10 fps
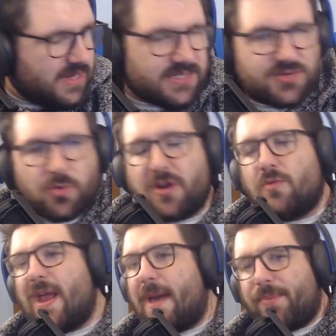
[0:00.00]
So we're going to
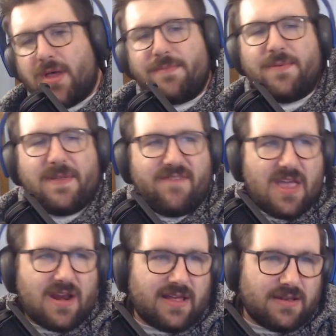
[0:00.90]
wrap up the
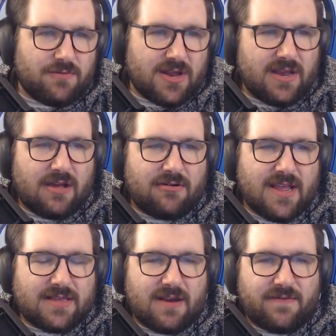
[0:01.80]
PvA Nightly Rundown
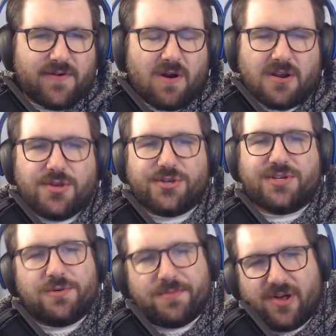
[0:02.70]
right there for our
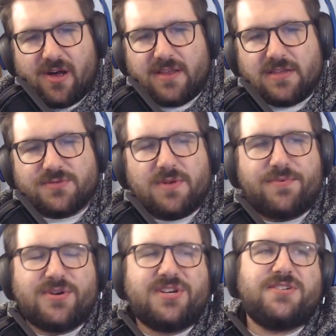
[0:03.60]
YouTube audience. We
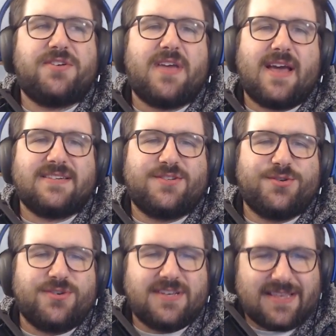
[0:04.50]
appreciate you guys
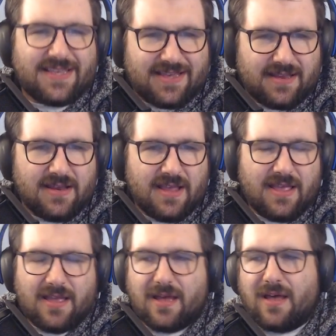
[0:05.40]
tuning in.
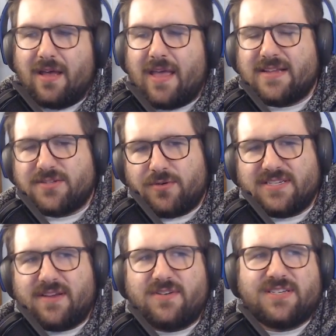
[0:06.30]
As
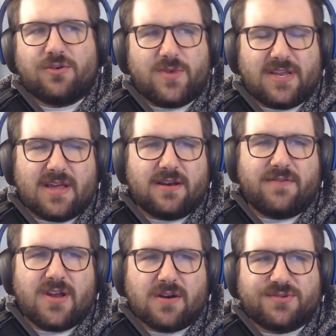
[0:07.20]
always, every single weeknight
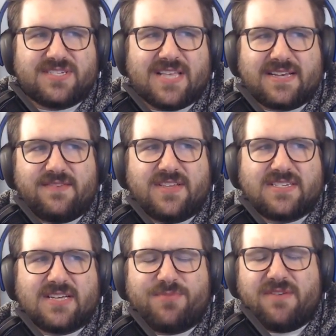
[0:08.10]
over here on
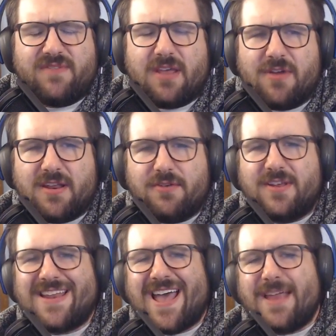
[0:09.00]
twitch.tv/PVA Radio
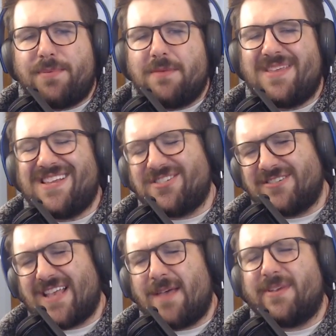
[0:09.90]
at 9 p.m. Eastern
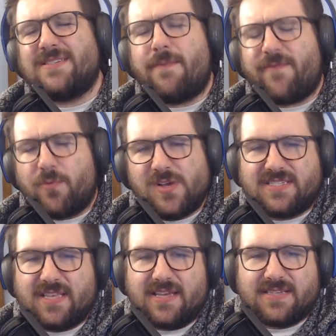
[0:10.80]
Time, except for
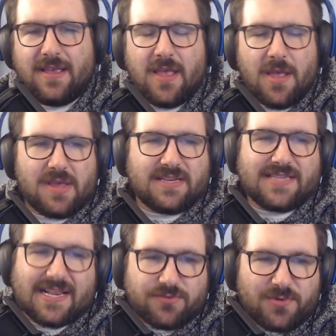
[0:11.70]
Wednesdays, because
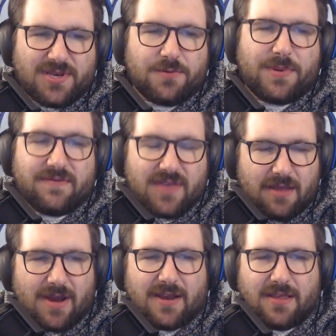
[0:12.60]
that's when we do PVA
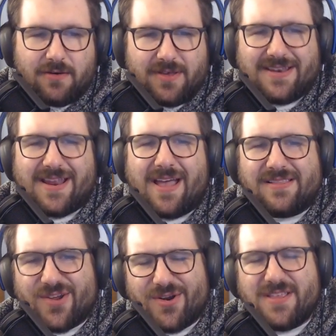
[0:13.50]
Radio at
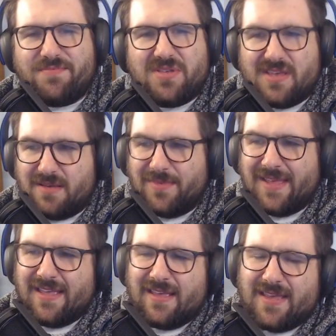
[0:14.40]
9:30 p.m.
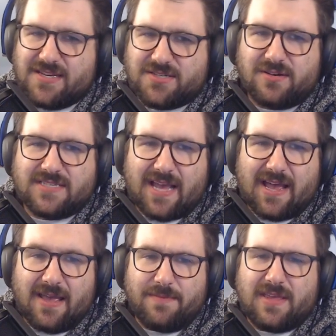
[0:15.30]
Eastern
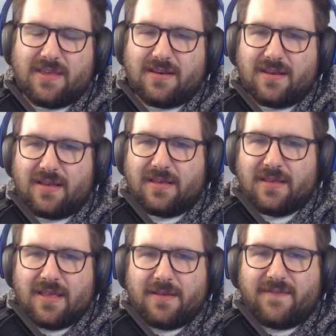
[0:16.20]
Time. And
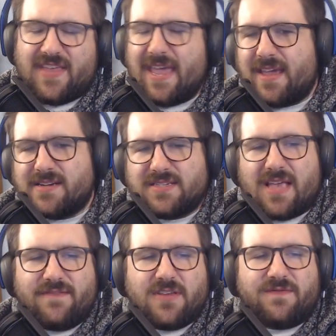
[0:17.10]
if you can't catch us
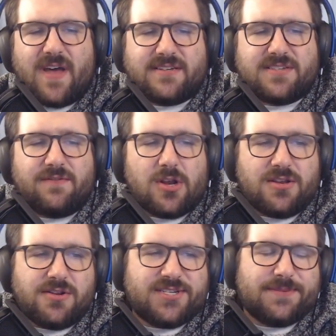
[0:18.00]
live, you can find us over on
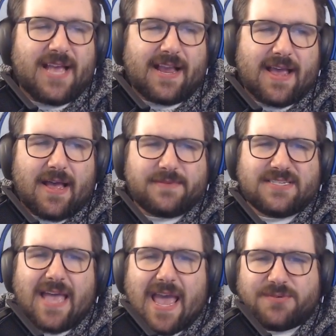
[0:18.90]

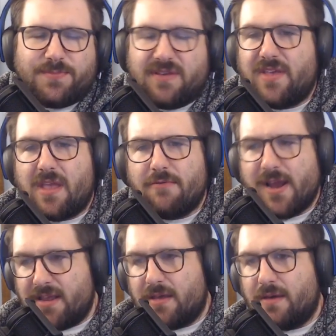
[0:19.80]
youtube.com/PVA
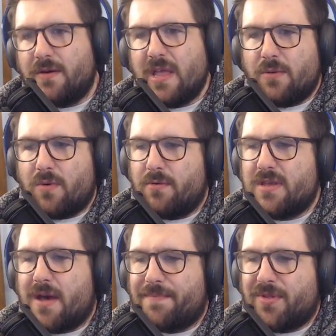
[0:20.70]
Radio, where we
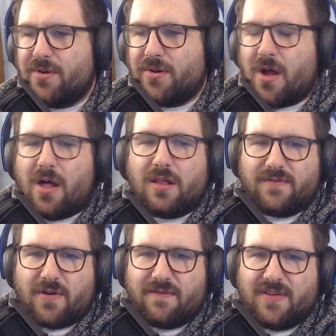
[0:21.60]
upload all
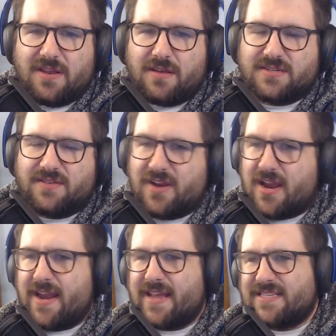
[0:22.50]
of our videos the
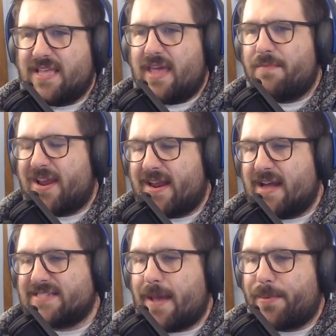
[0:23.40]
very next day, break it
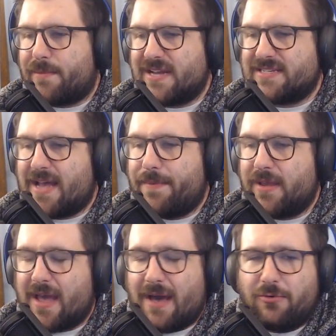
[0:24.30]
out topic by
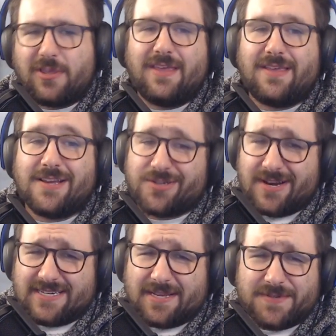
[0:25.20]
topic. I will get
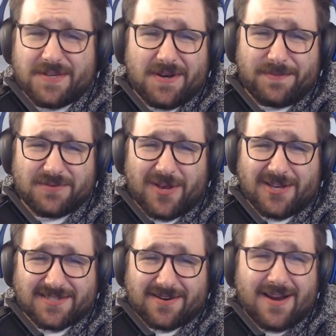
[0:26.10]
yesterday's episode up as well.
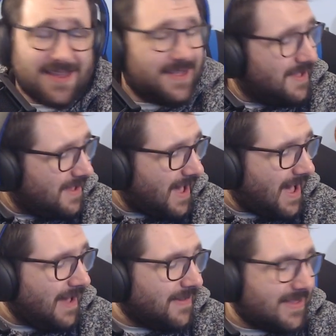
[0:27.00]
Sorry,
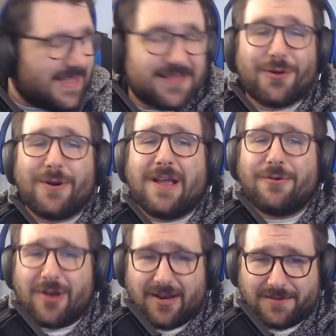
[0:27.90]
I hit the ground
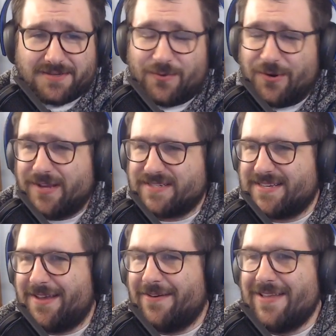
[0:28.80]
running this morning.
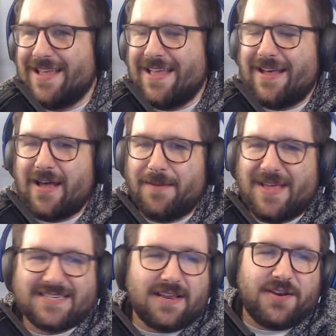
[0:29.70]
So
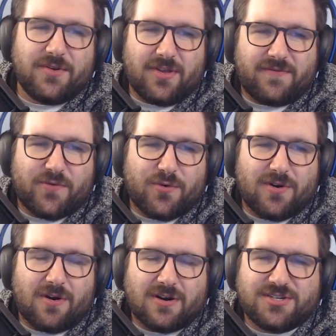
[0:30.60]
that's going to do it
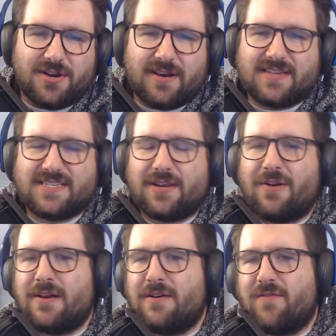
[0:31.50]
for our show today. Stick
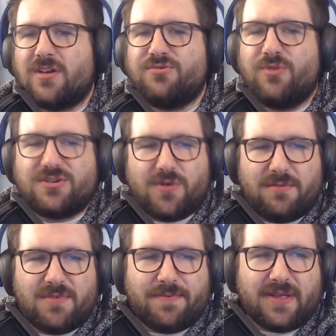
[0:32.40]
around over on Twitch. We're
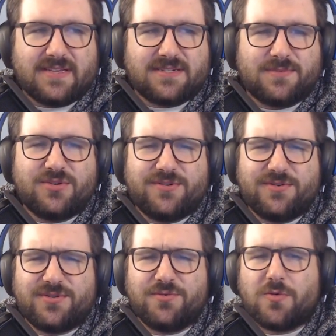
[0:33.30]
going to be playing some
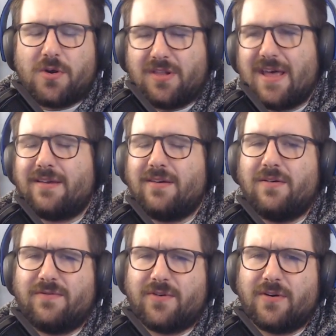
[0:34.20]
222 Roll Lock
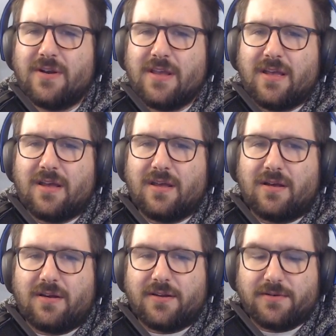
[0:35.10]
over
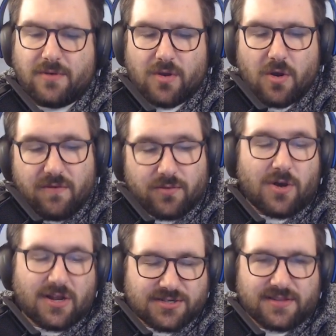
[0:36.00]
on
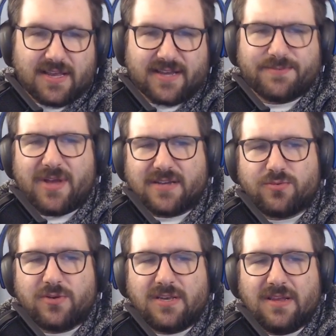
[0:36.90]
Overwatch on the Xbox
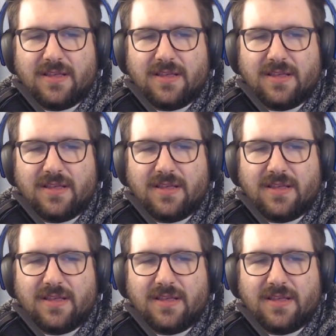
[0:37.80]
One.